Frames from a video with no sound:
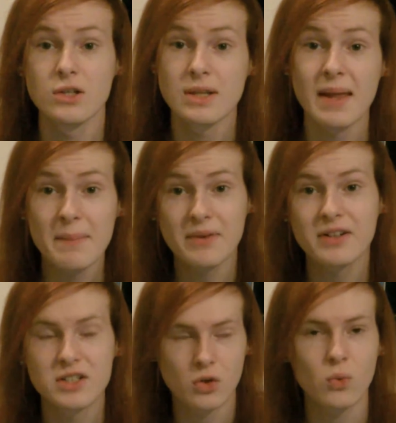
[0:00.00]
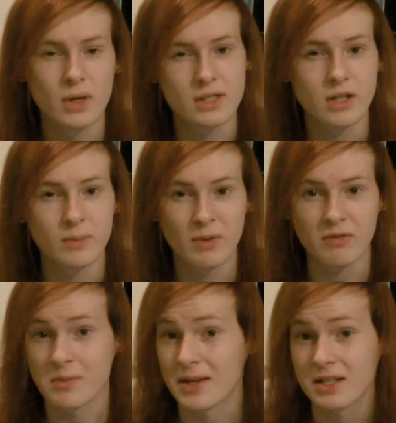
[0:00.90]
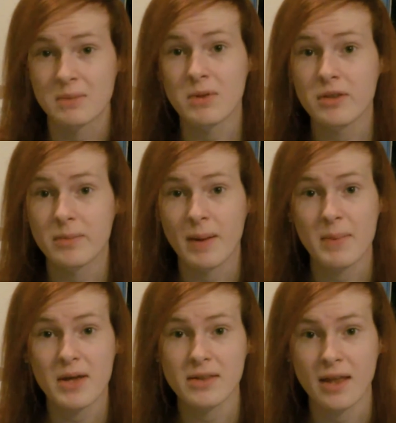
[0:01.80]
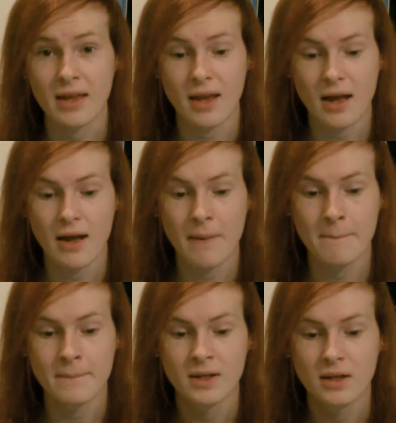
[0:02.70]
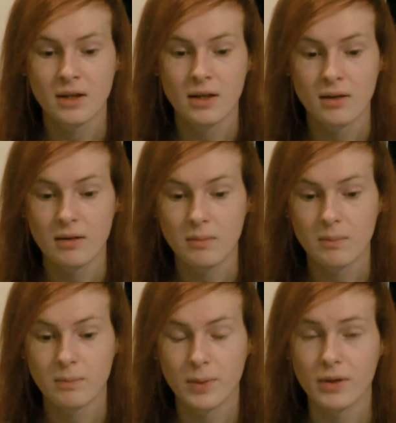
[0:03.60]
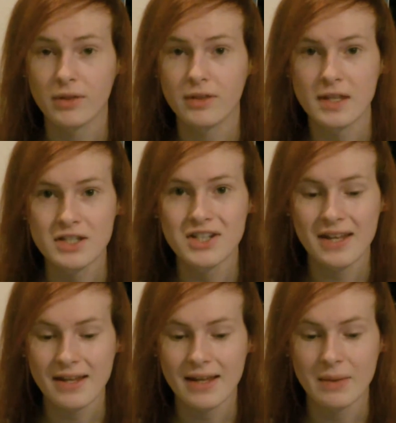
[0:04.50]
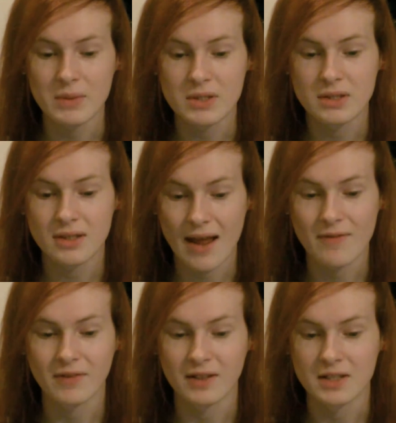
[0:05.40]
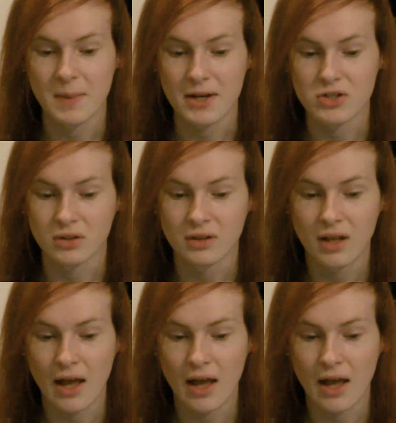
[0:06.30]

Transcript: So September is always a good month for me, it's the month of my birthday. Um, but this year it was definitely special.